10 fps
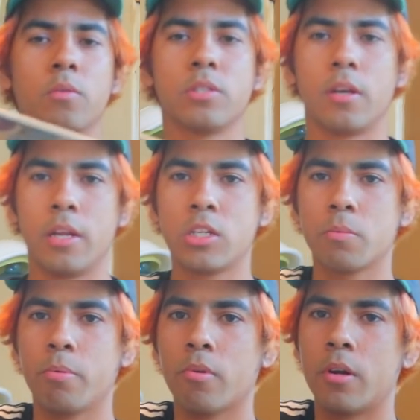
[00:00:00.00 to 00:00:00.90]
was the
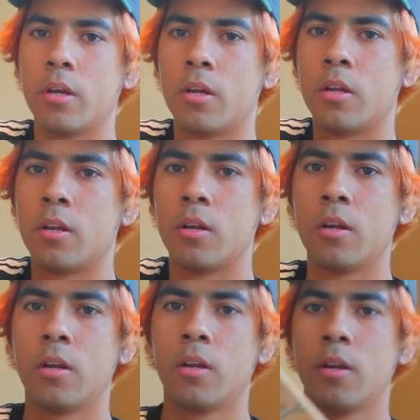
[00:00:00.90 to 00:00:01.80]
ninja board.
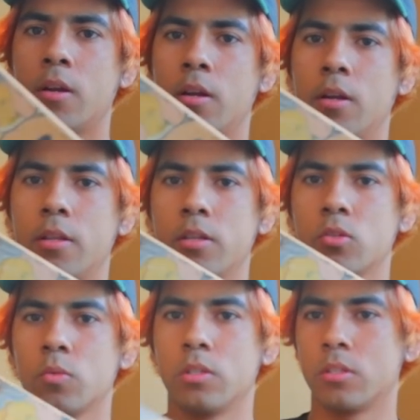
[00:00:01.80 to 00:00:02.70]

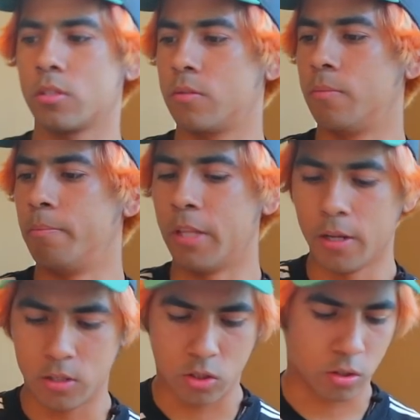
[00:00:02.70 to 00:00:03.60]
This one's
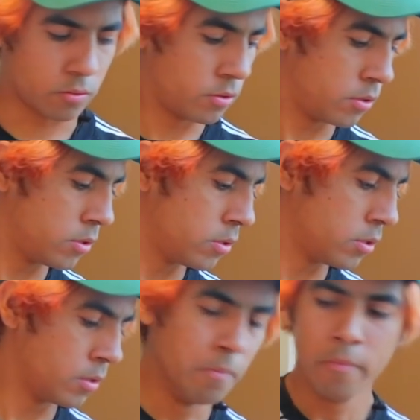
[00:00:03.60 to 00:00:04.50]
dunzo.
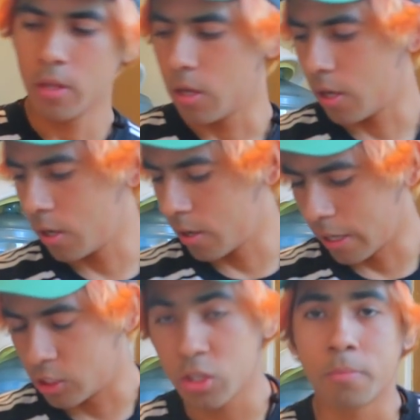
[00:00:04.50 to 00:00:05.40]

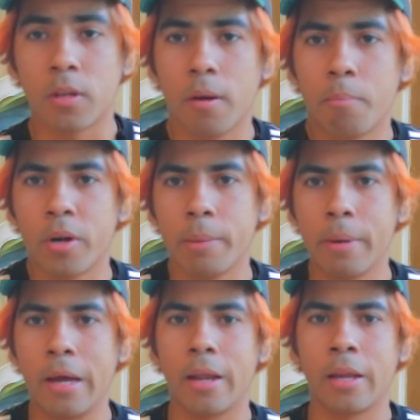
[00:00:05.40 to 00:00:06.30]
I chipped it up pretty
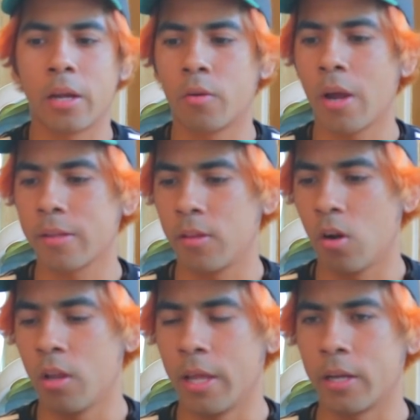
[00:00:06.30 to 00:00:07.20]
bad and I cracked it
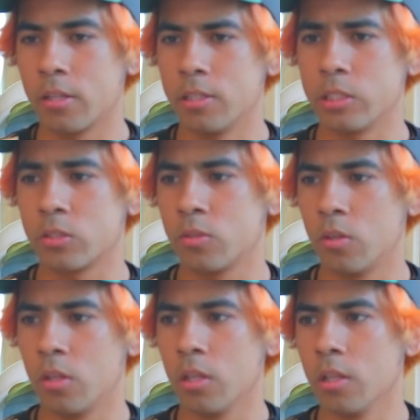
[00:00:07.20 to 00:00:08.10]
on like this
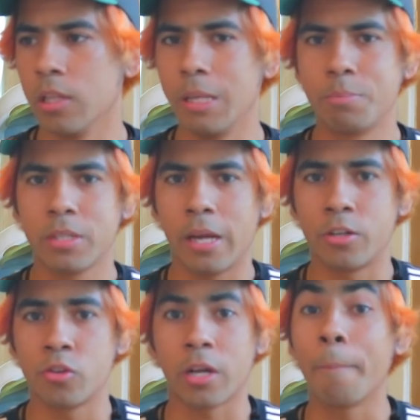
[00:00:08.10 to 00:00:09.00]
lip
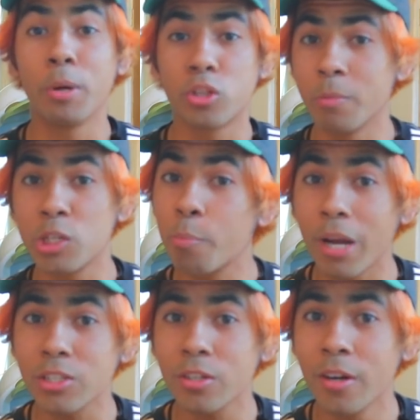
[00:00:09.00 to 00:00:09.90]
slide trick. I put too much
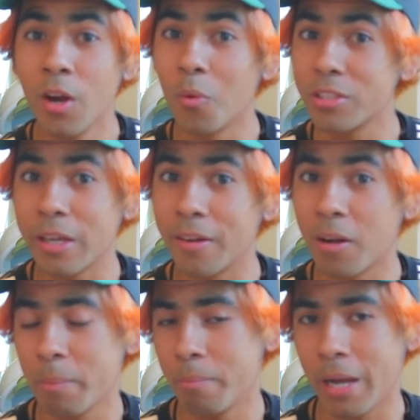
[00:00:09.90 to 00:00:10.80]
pressure. Once again,
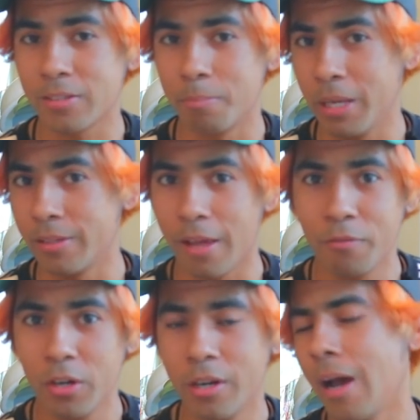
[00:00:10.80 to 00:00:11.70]
coming back to being
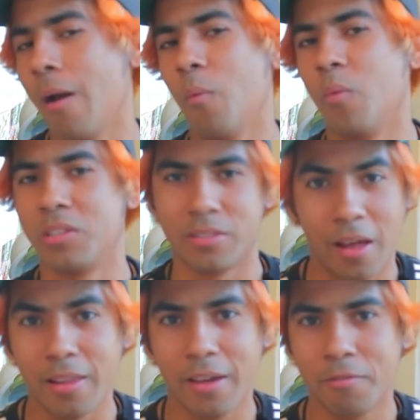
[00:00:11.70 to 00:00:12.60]
light-footed, I was
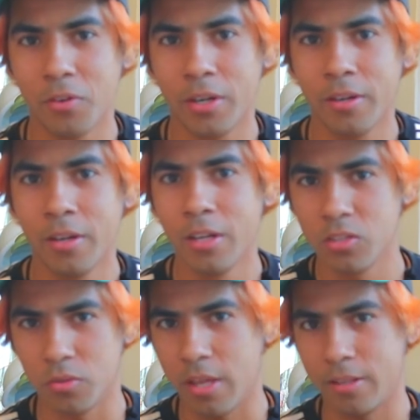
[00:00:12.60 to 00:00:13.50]
not light-footed,
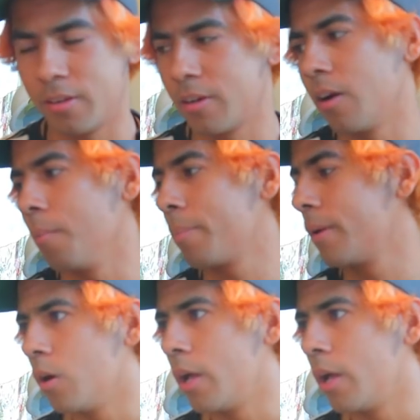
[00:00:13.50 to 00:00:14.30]
so that didn't help.